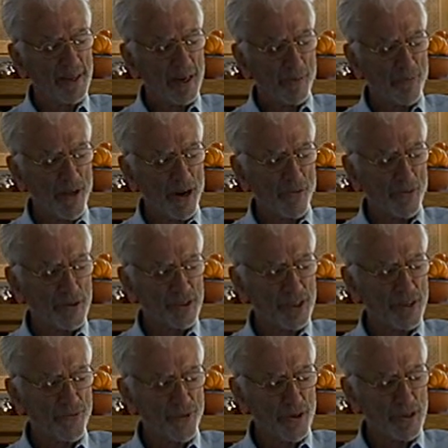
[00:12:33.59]
up there for
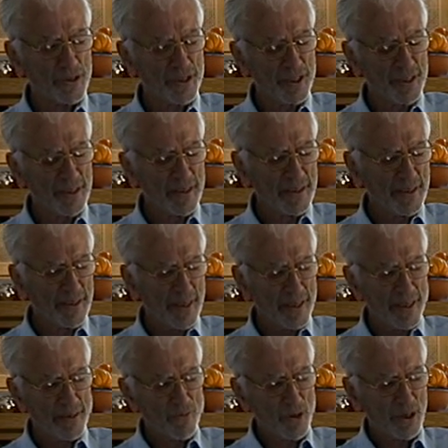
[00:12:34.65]
Seafirst,
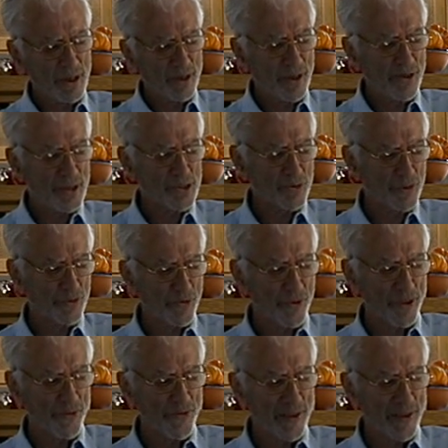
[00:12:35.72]
and I'm working on this one for the